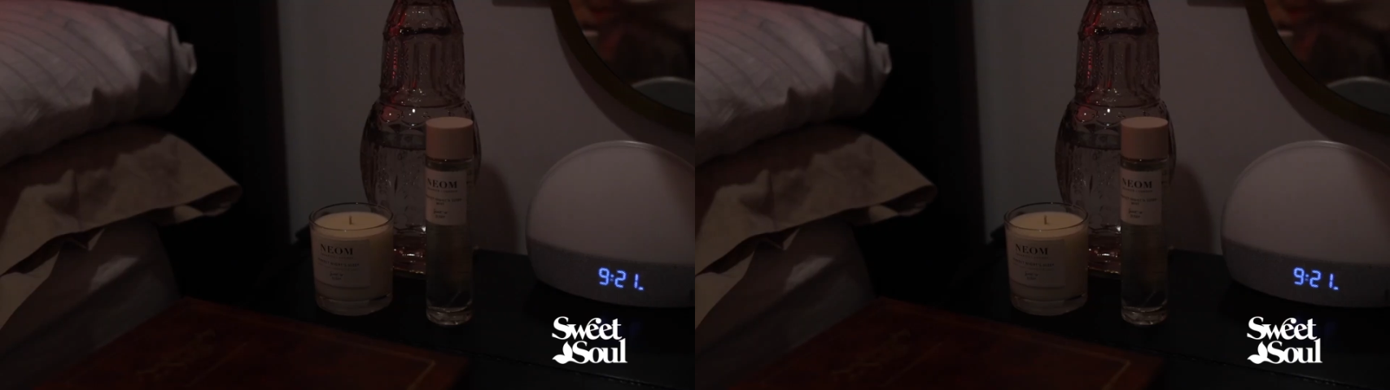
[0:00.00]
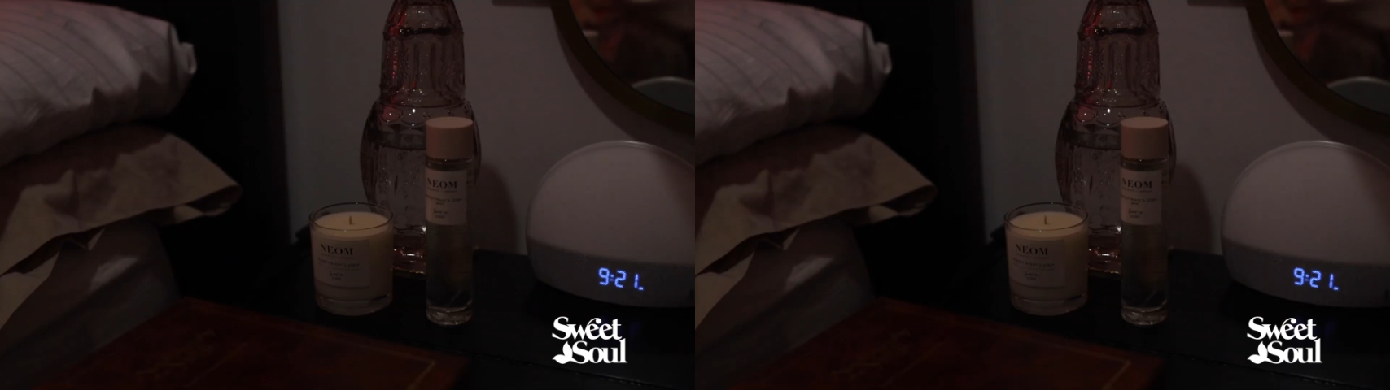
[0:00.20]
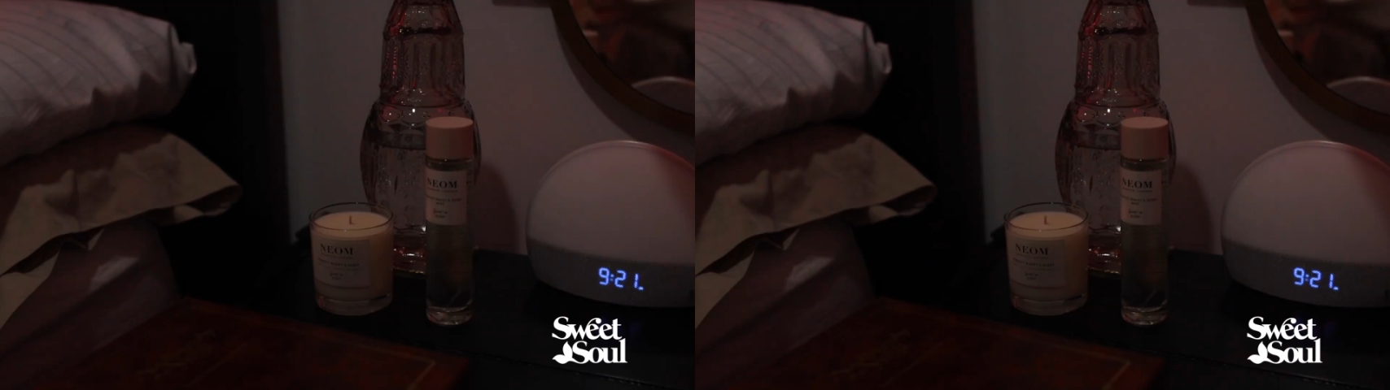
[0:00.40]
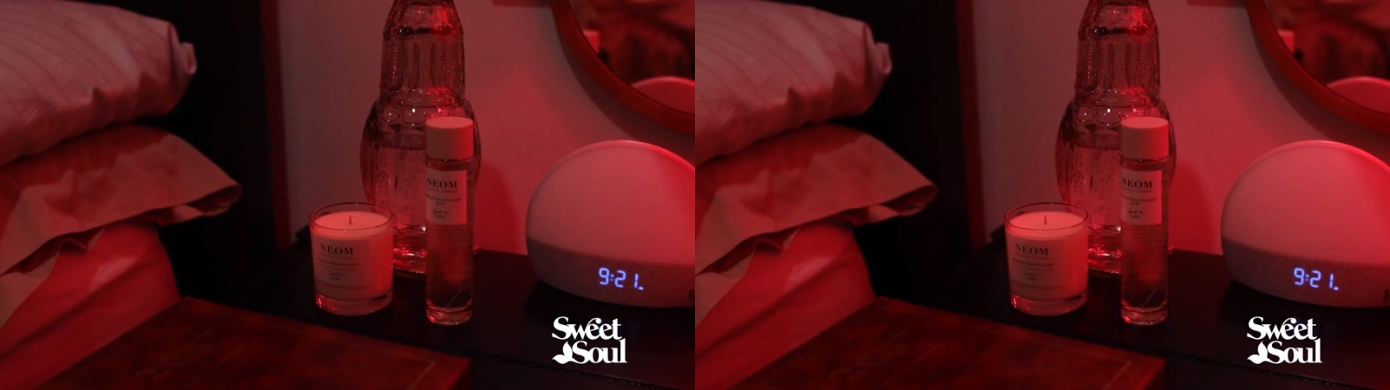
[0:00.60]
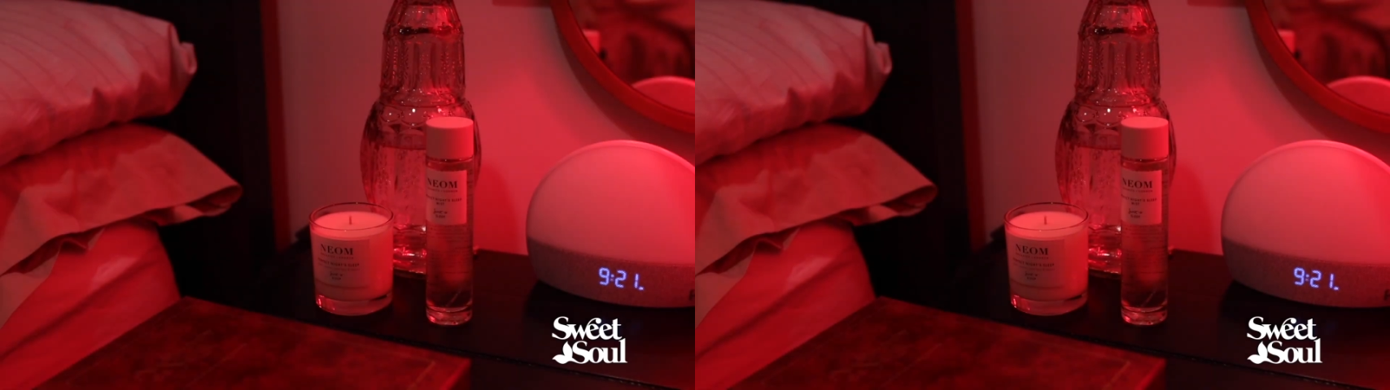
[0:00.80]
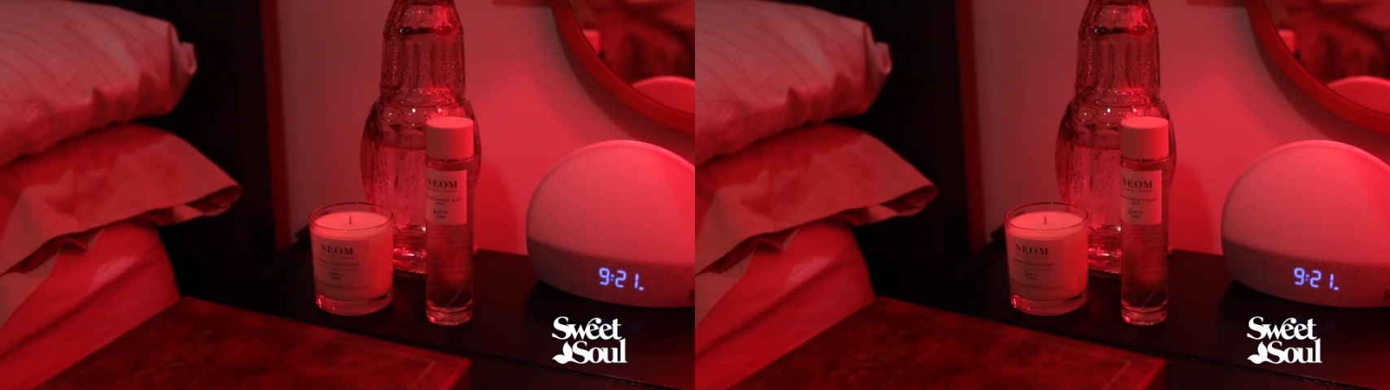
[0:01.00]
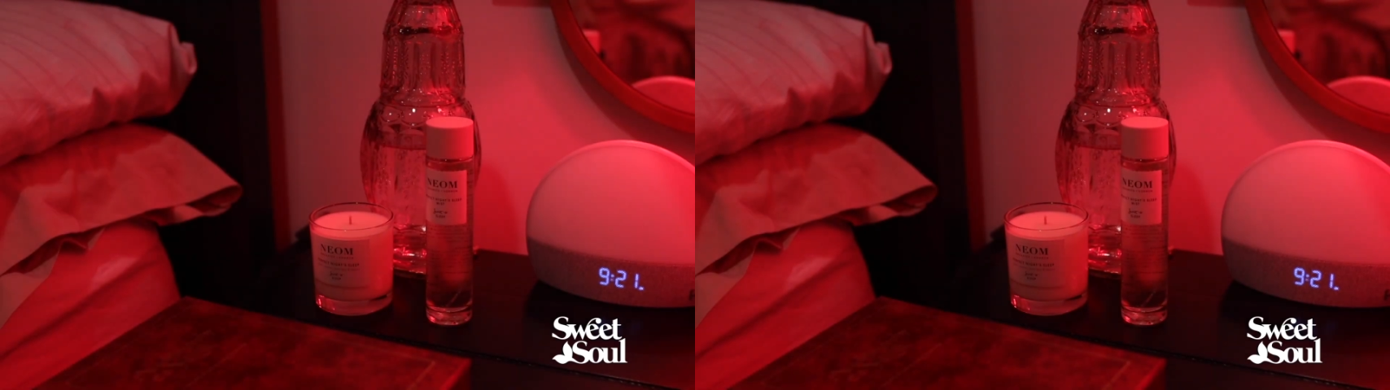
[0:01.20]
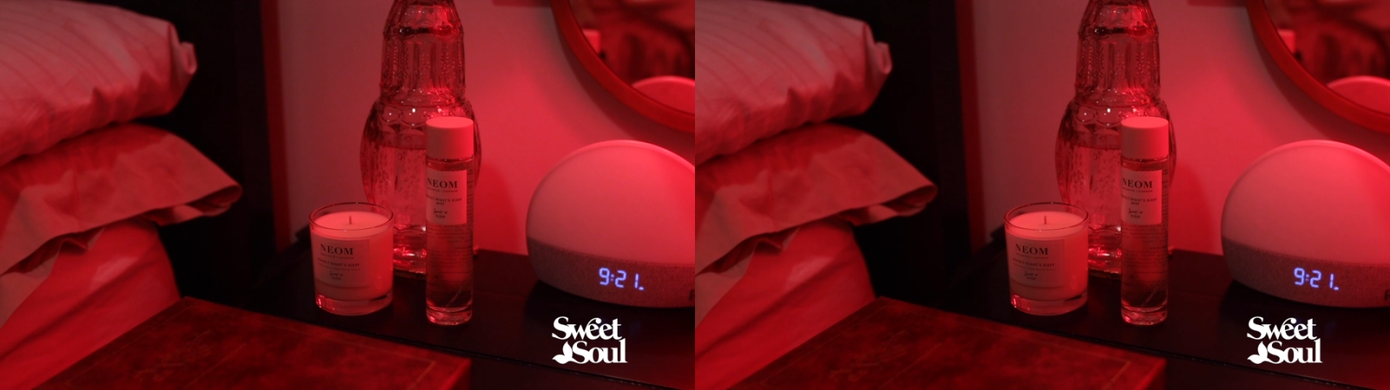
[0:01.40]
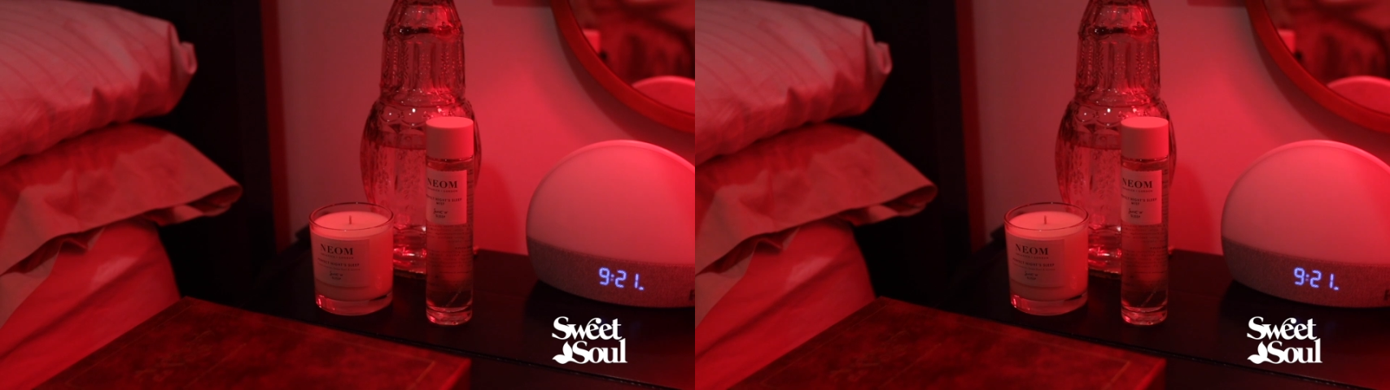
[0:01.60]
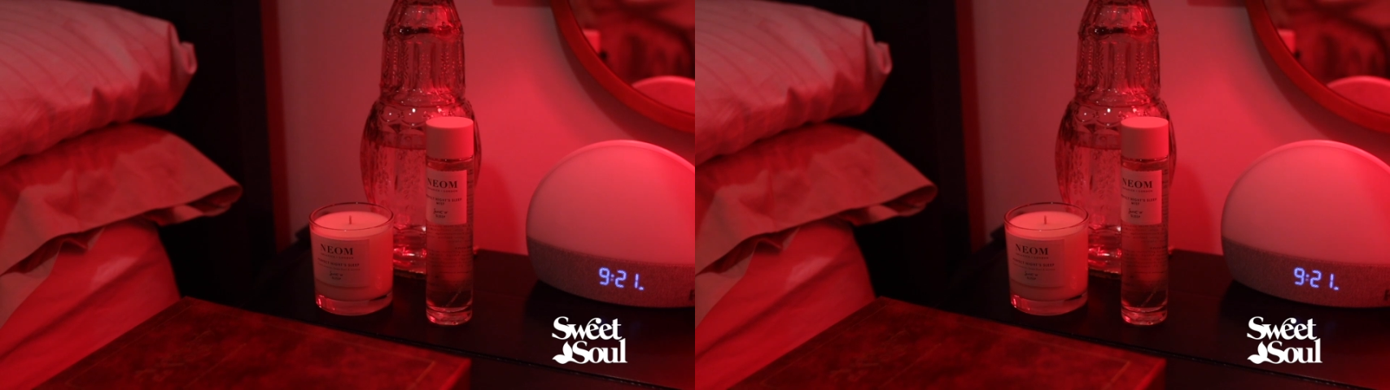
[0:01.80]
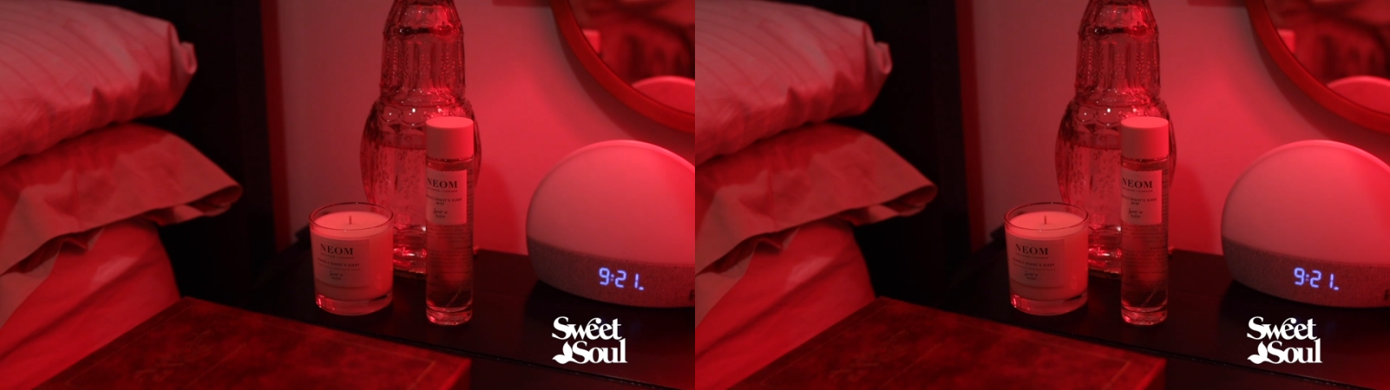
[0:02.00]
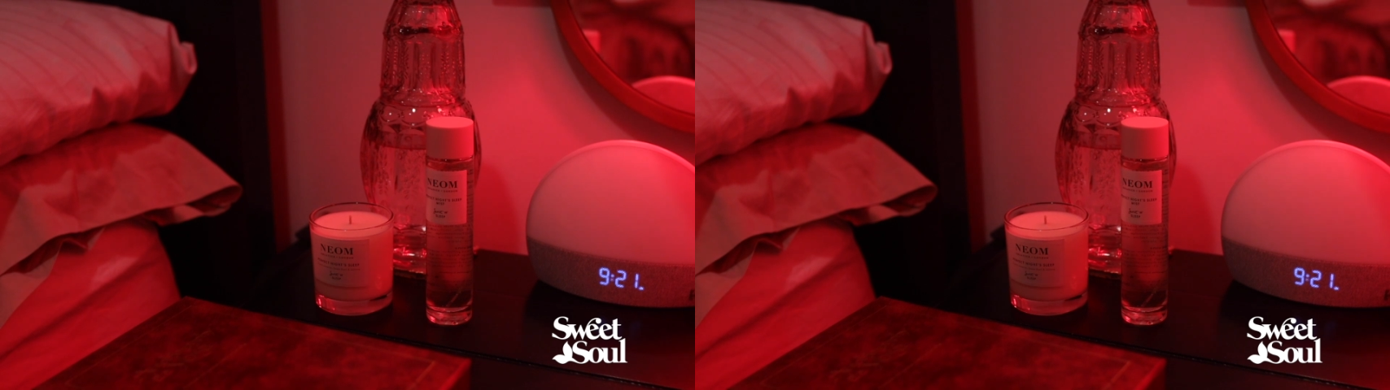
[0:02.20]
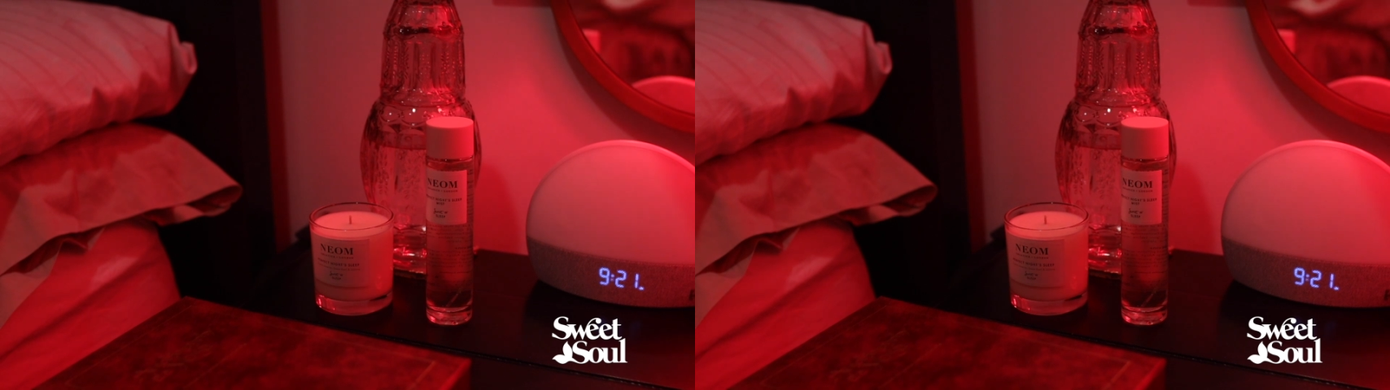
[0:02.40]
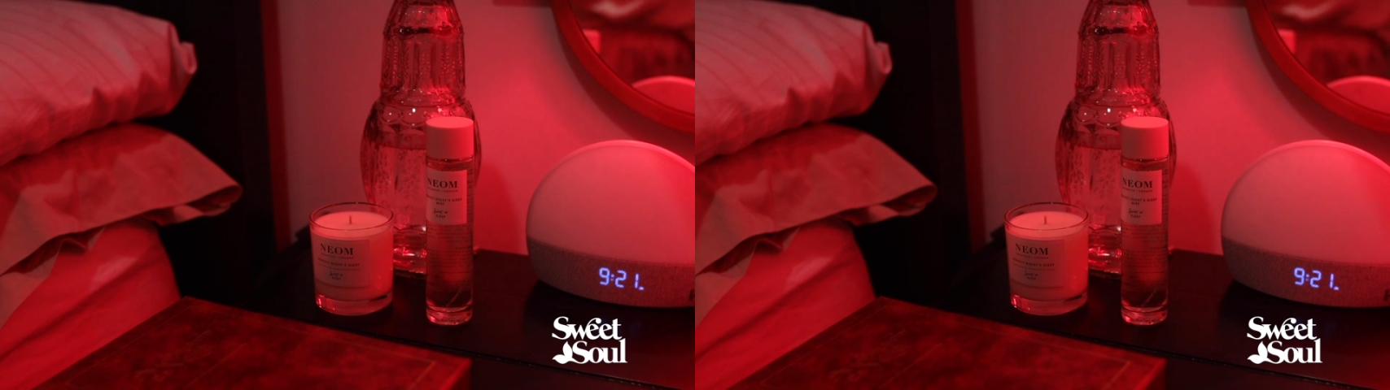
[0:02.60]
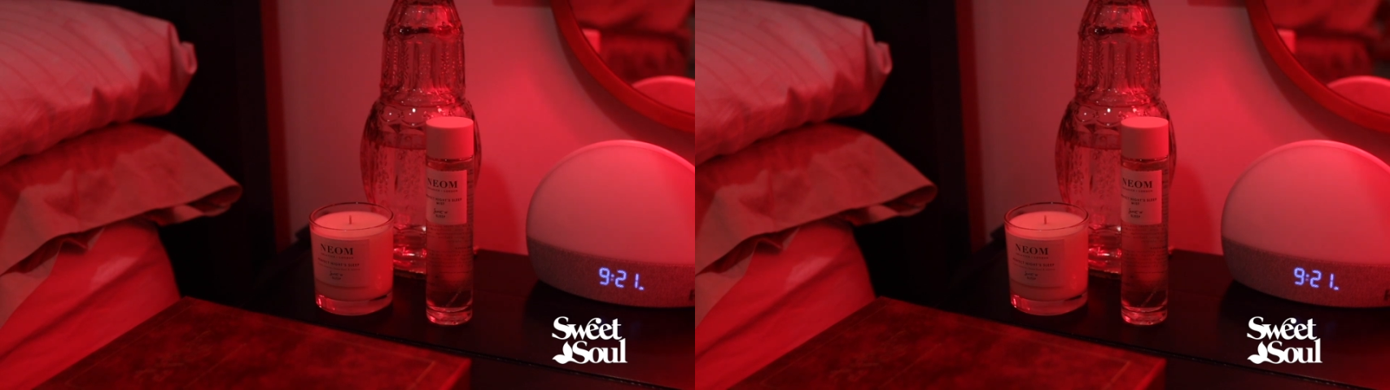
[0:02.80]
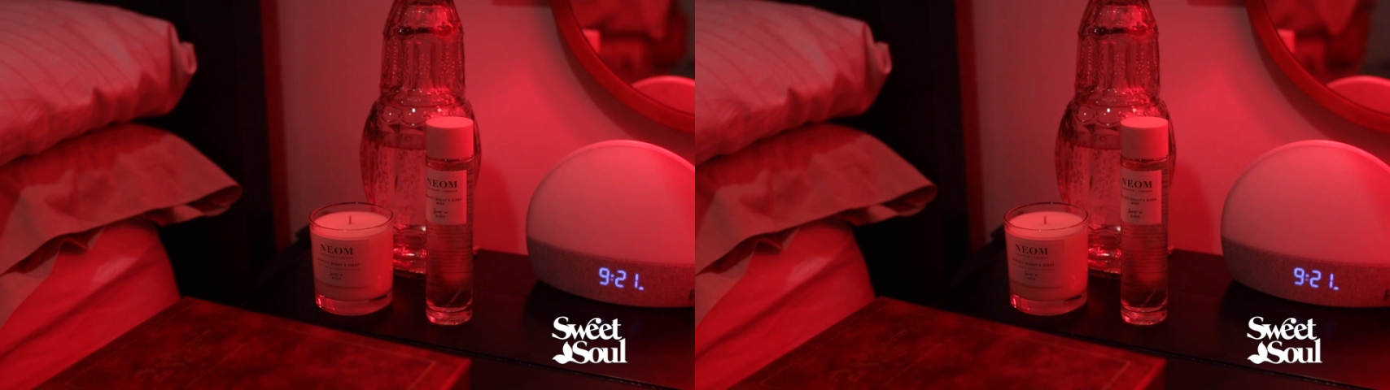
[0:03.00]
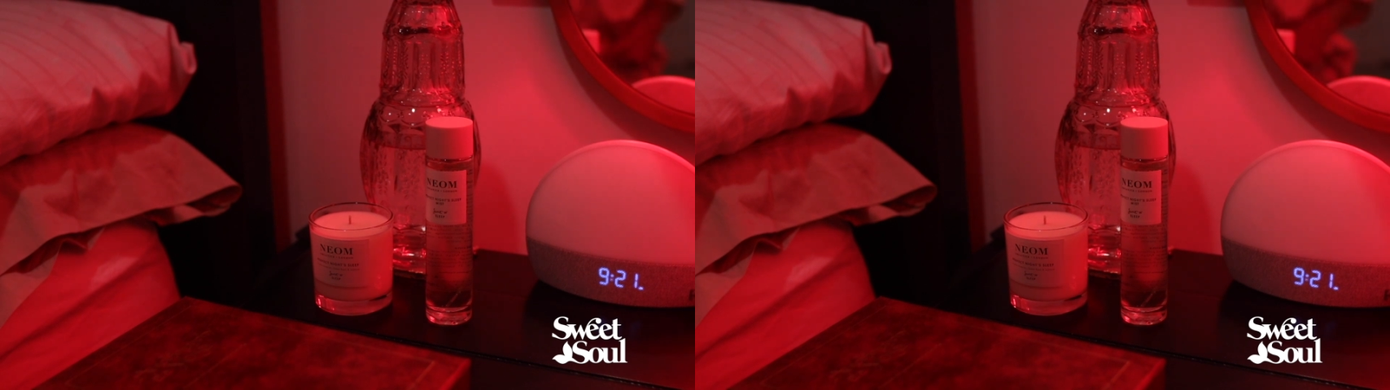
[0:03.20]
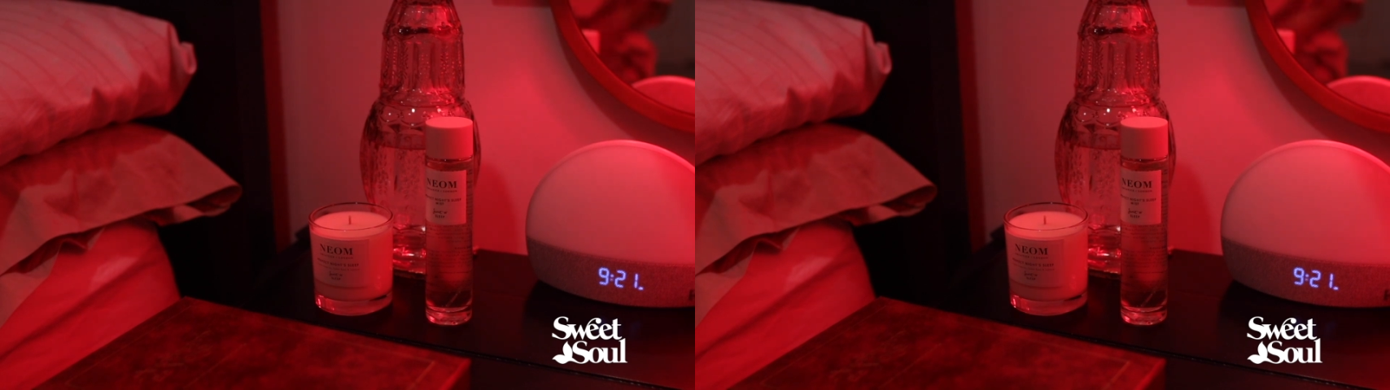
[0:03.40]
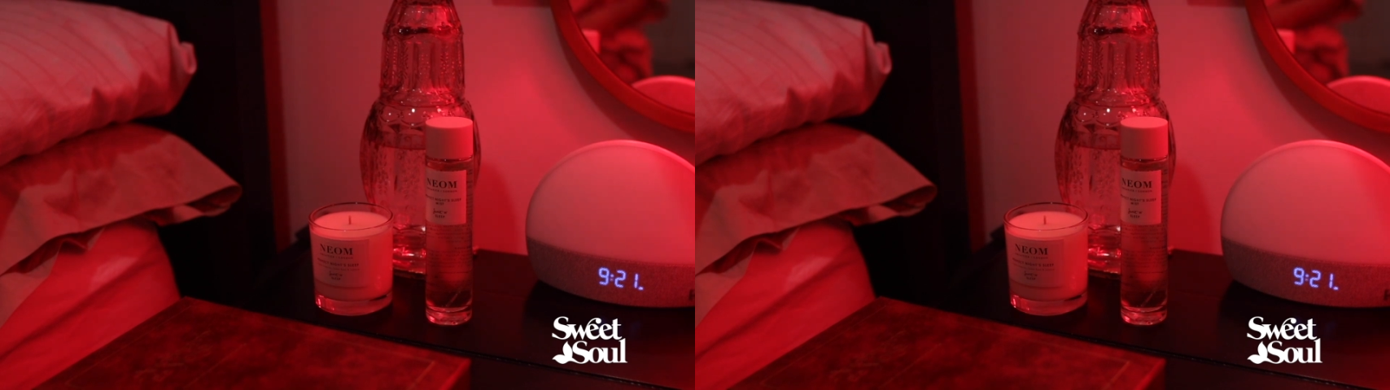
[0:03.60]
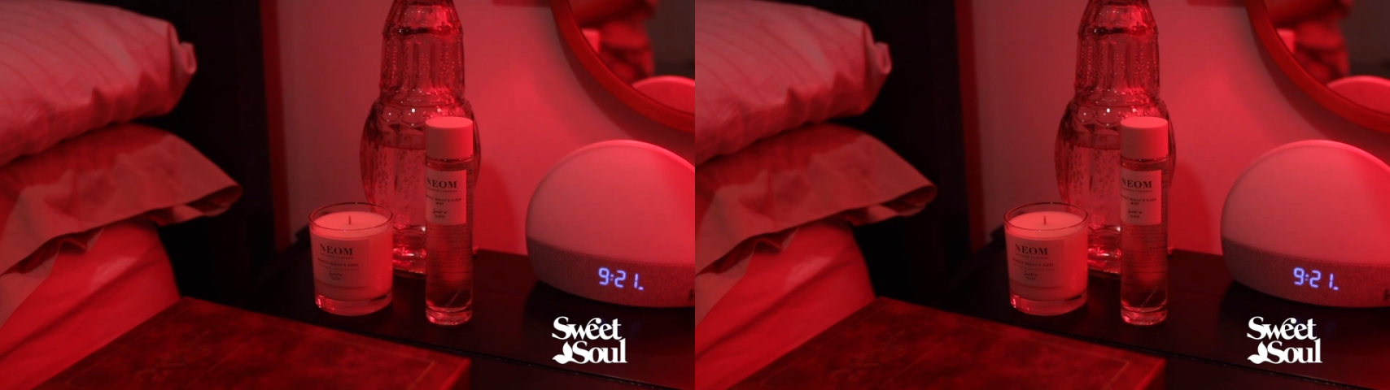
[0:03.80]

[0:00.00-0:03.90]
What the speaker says: Nobody's mouth can be seen.